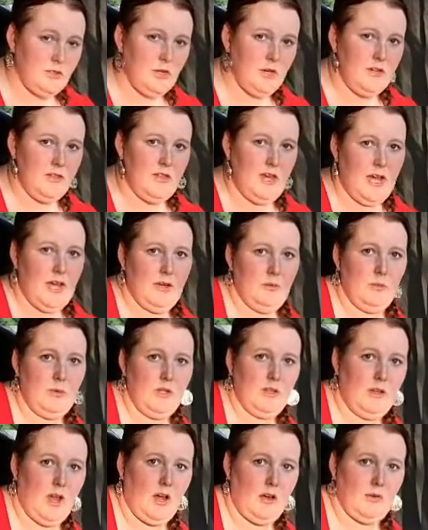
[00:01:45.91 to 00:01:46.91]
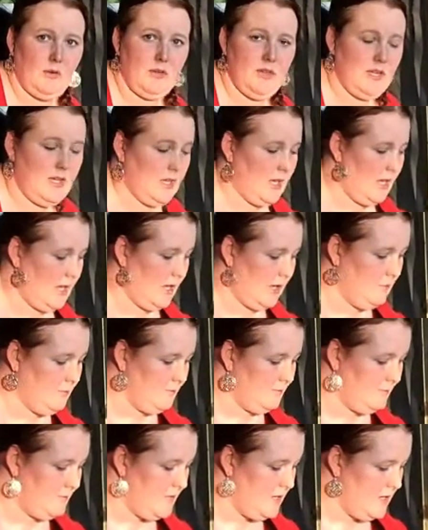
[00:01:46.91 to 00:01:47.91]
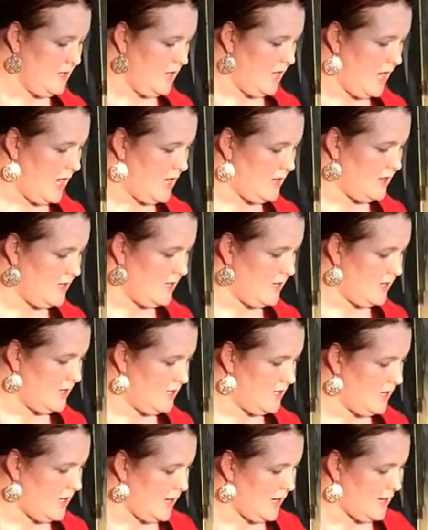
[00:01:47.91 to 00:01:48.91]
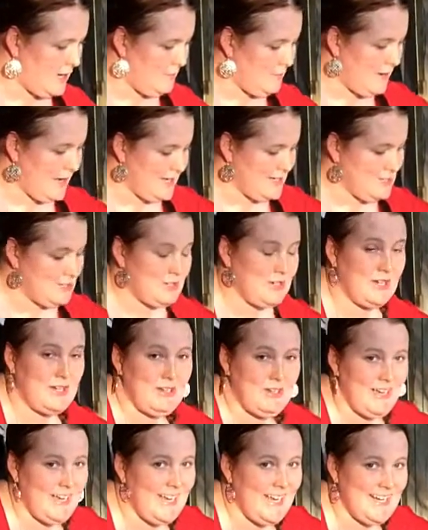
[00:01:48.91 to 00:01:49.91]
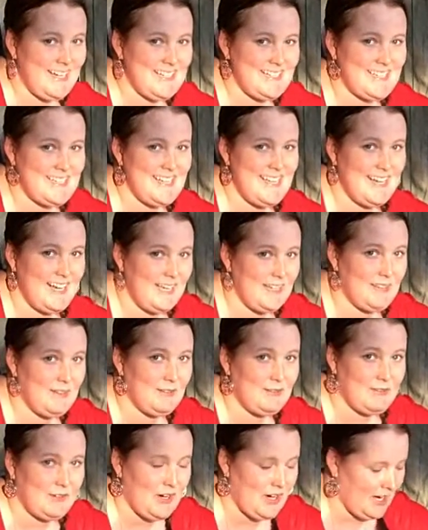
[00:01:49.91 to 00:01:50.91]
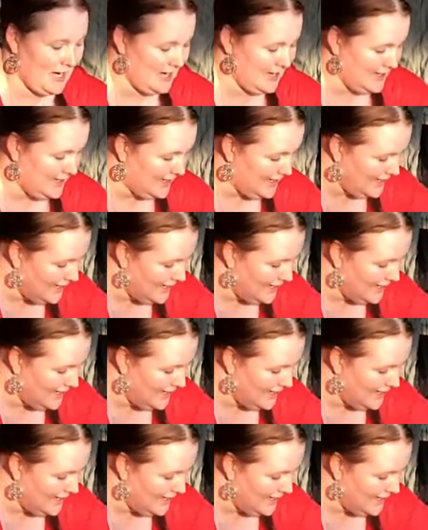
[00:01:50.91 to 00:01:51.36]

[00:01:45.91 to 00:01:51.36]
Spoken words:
door that we lock with a key, and then as you can go ahead and see in the front,